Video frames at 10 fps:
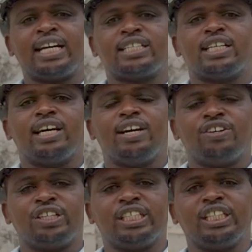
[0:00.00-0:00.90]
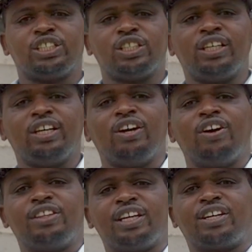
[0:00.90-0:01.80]
that rigidity,
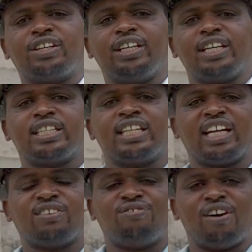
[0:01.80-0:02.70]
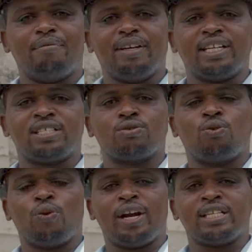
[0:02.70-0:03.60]
they create that firmness
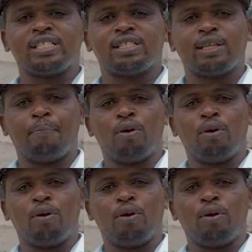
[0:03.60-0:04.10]
once the